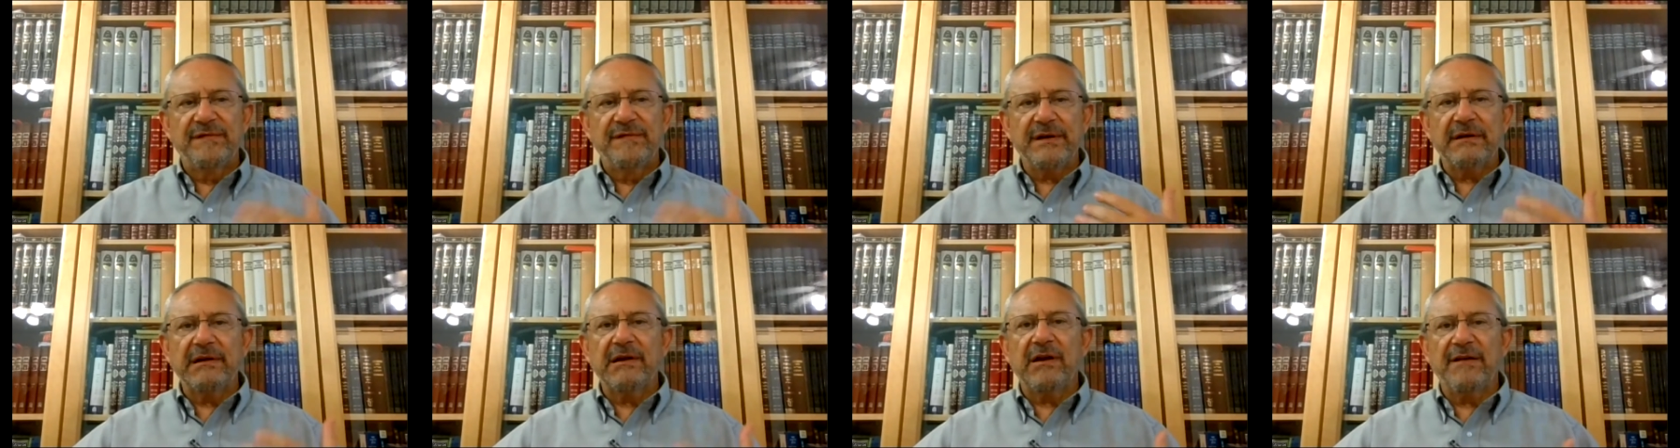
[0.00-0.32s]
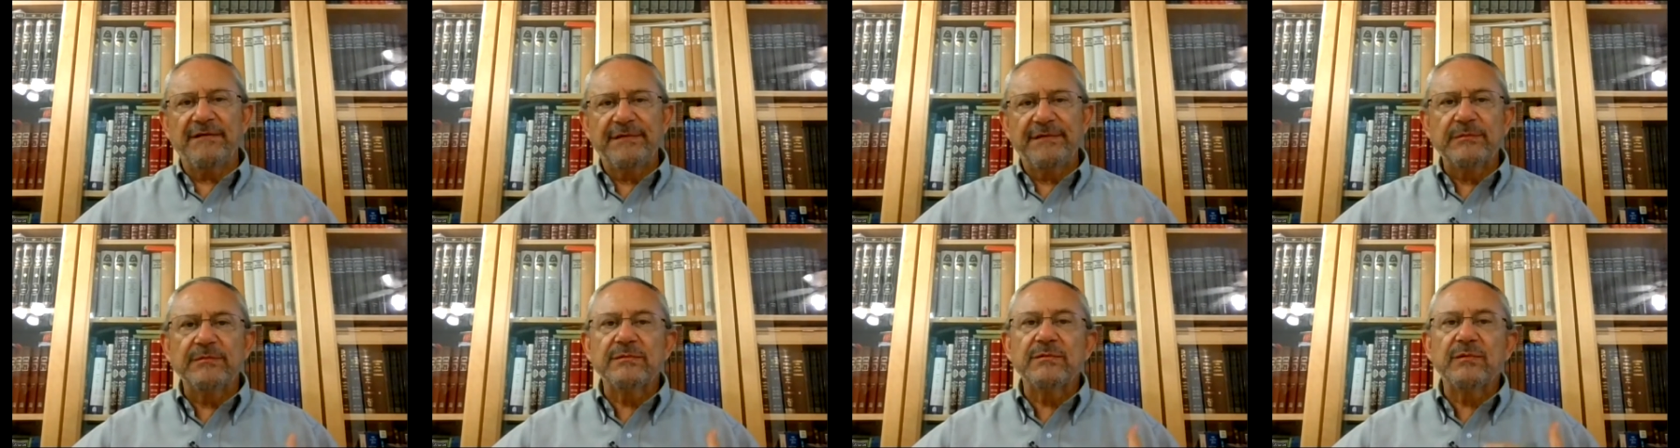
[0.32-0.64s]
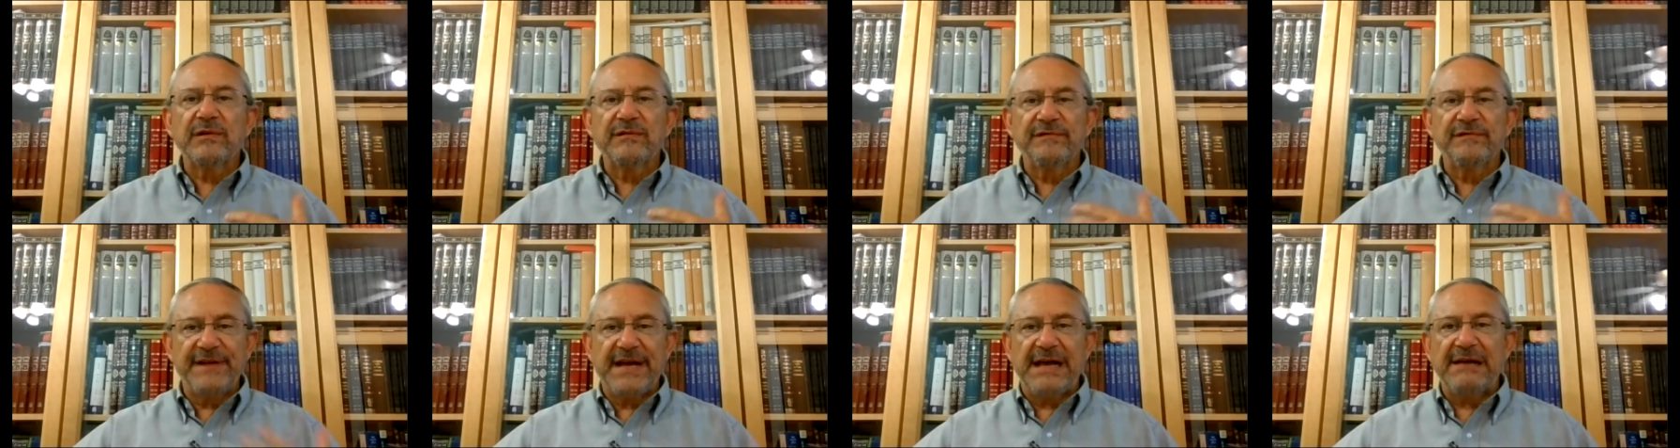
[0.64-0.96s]
very often
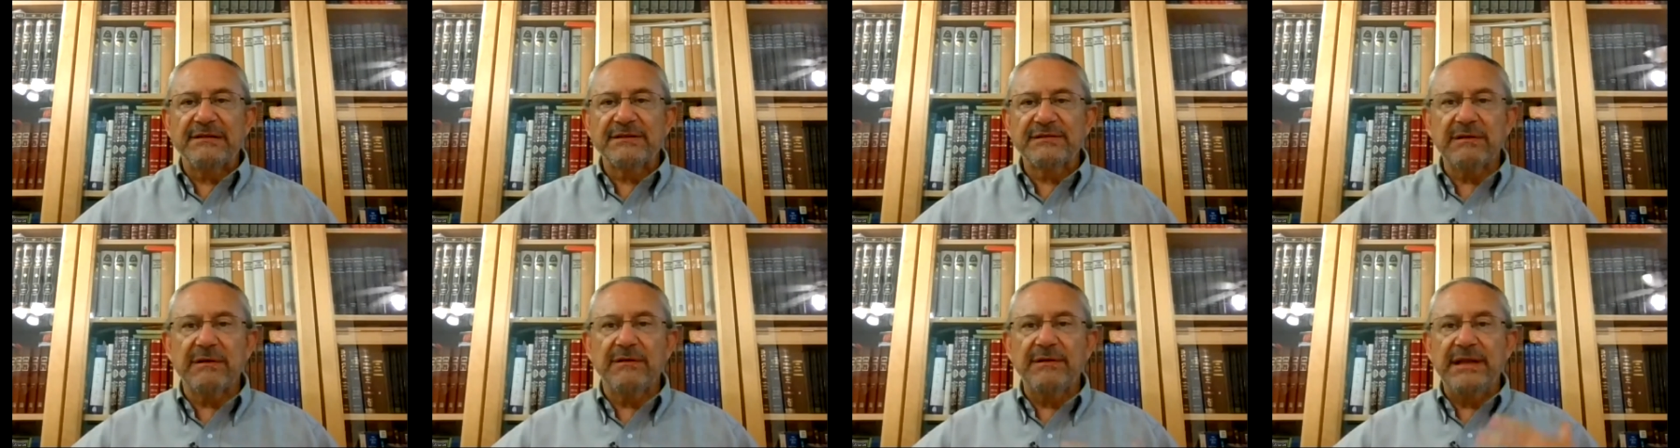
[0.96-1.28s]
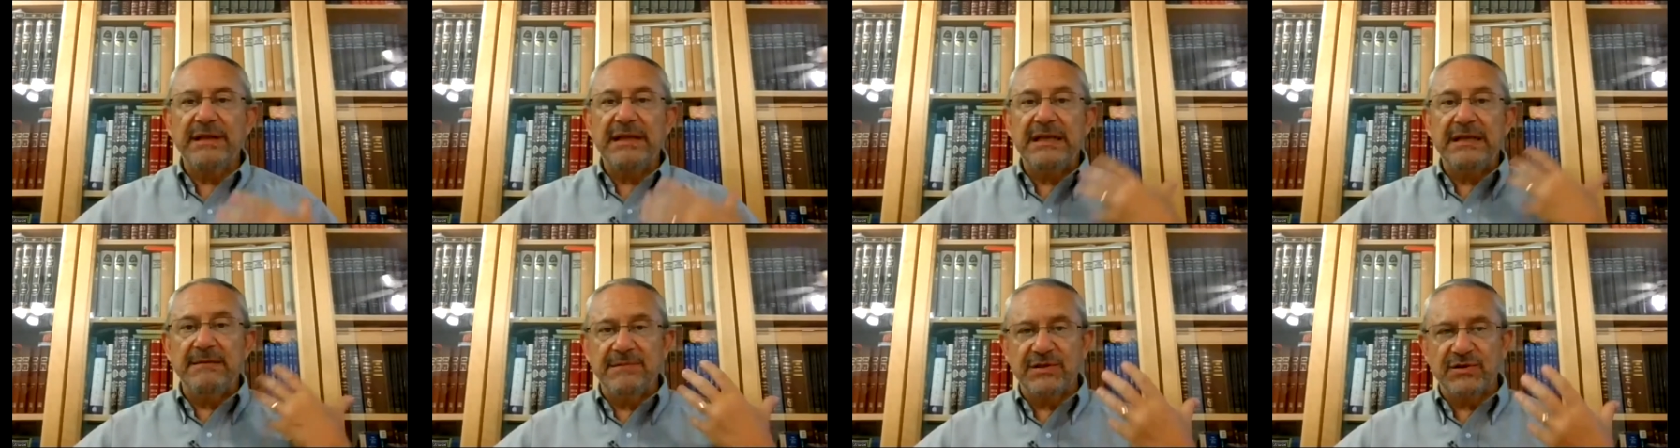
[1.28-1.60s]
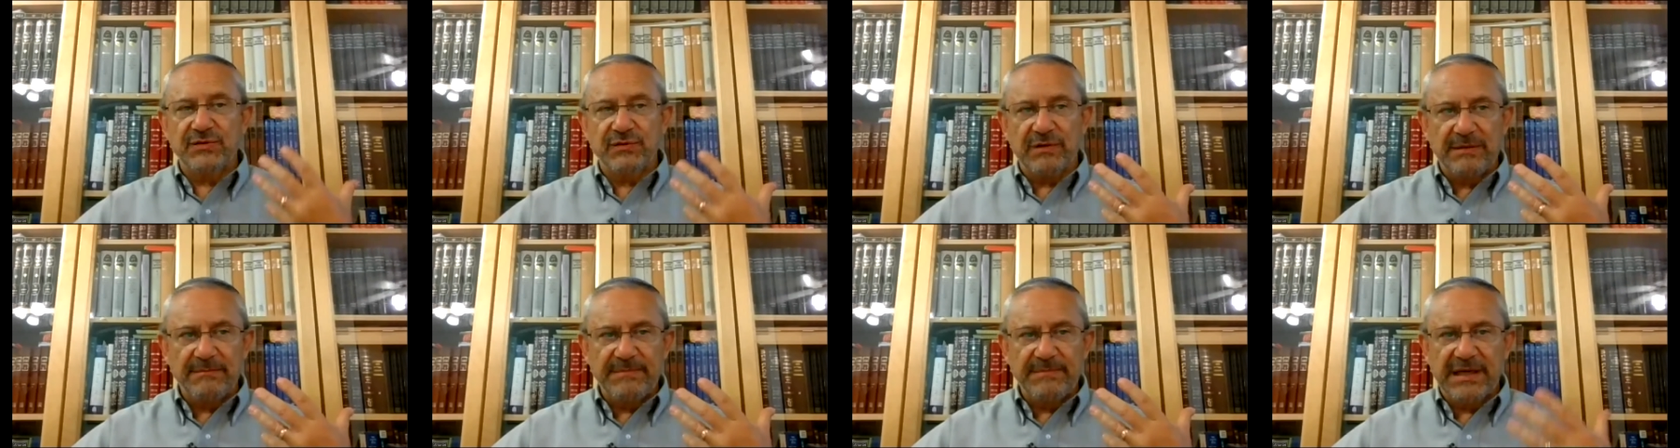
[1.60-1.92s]
revolves around
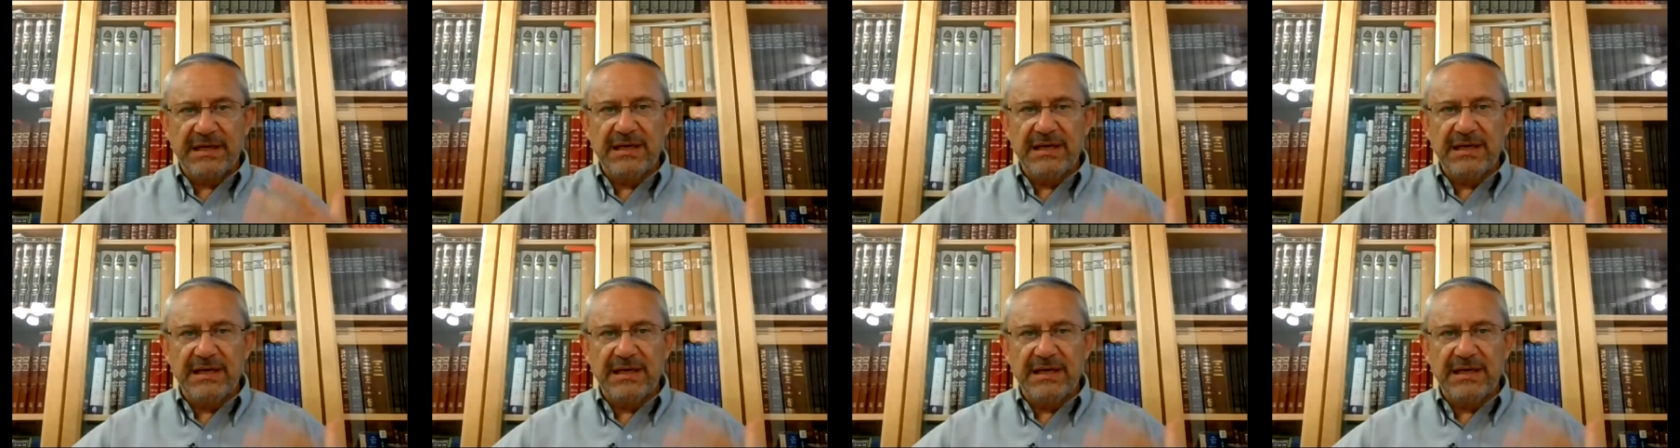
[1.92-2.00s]
imagery,